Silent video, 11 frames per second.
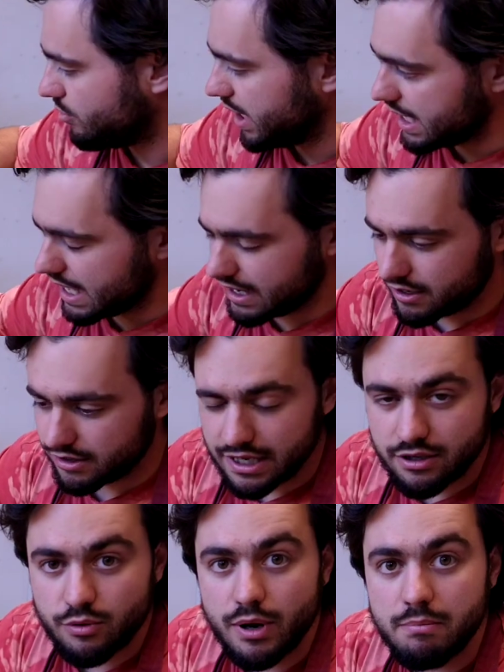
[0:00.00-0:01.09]
rehair
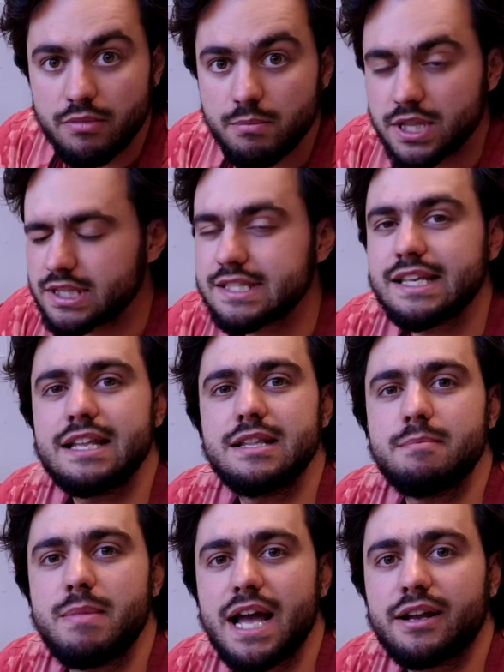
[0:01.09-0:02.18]
equipment
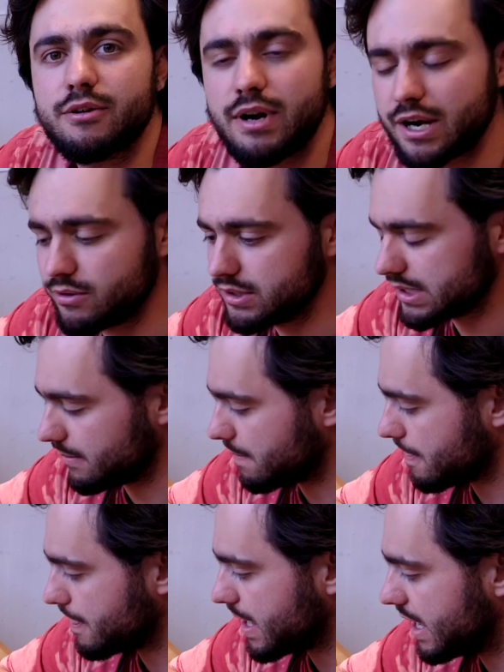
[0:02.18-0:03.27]
in the background.
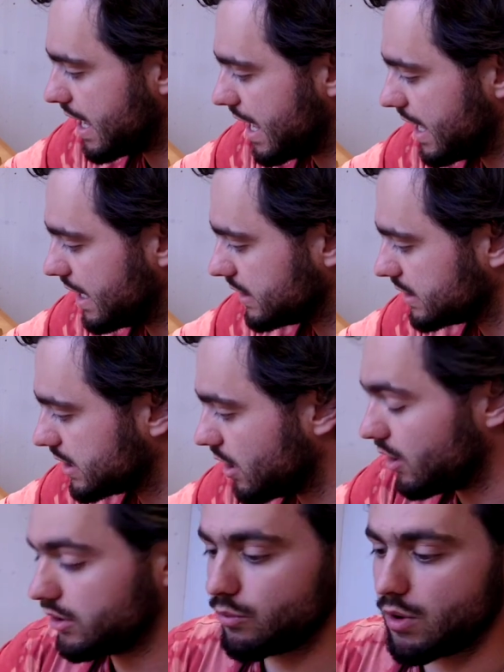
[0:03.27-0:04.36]
And
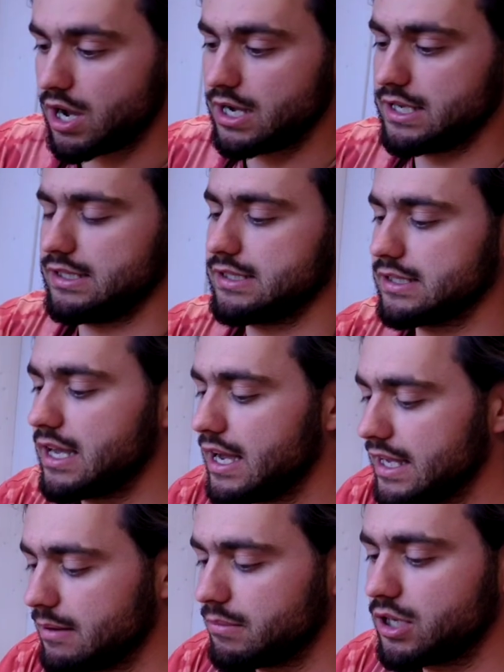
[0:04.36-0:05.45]
otherwise,
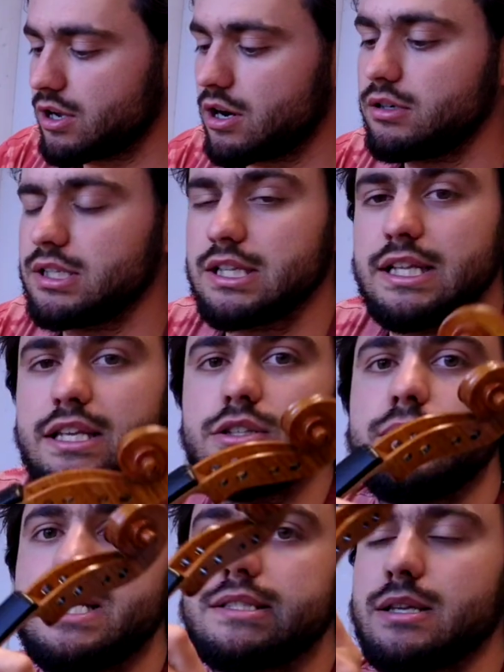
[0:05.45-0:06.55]
I am currently
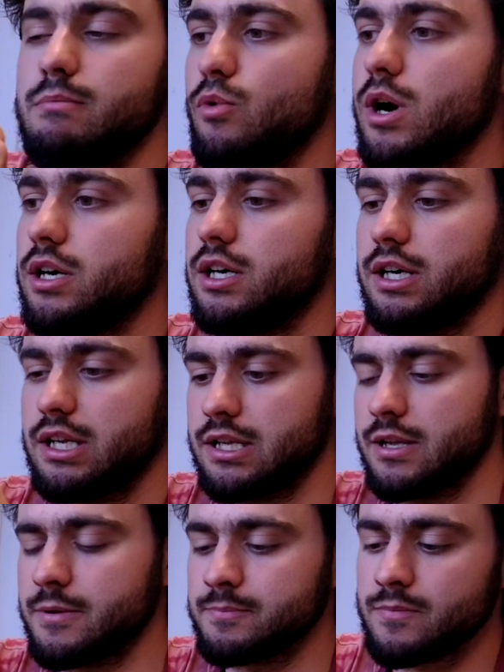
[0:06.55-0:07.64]
doing some
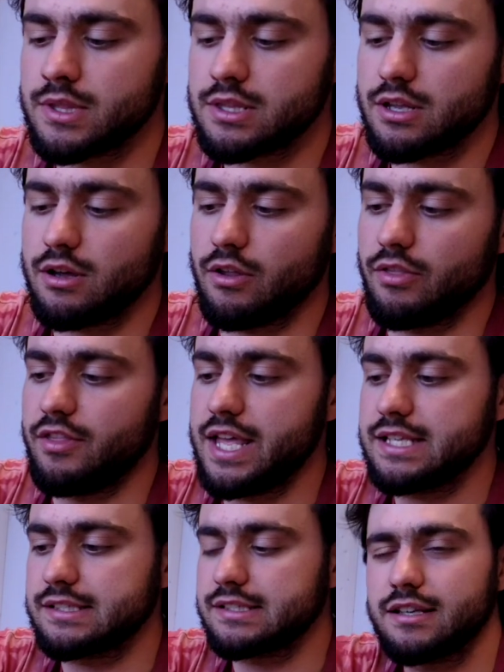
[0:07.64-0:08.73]
work on
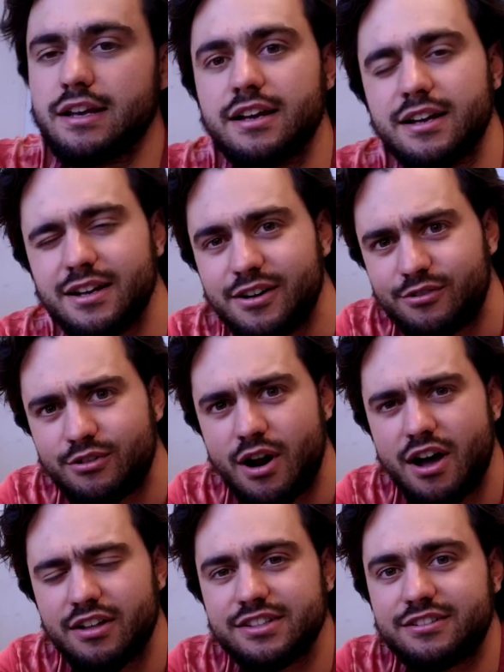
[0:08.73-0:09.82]
this
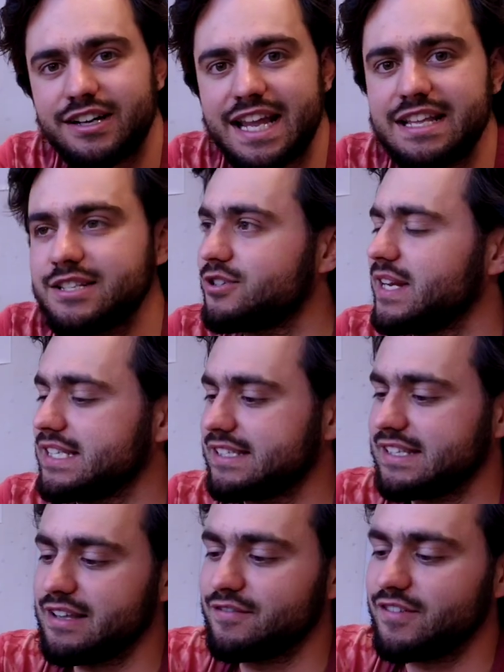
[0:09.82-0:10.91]
rather
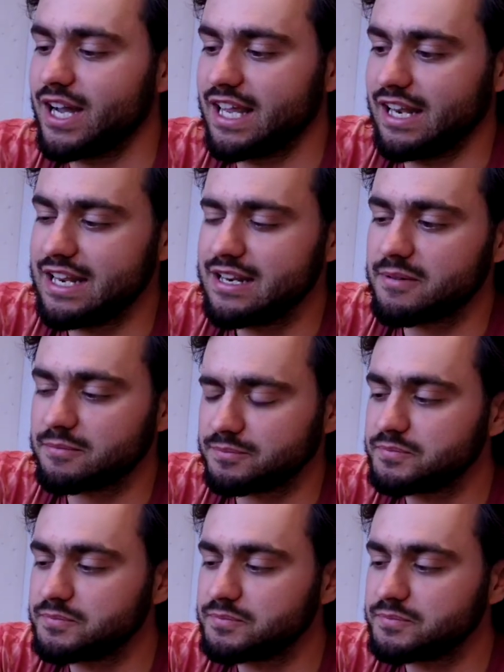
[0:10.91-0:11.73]
interesting violin,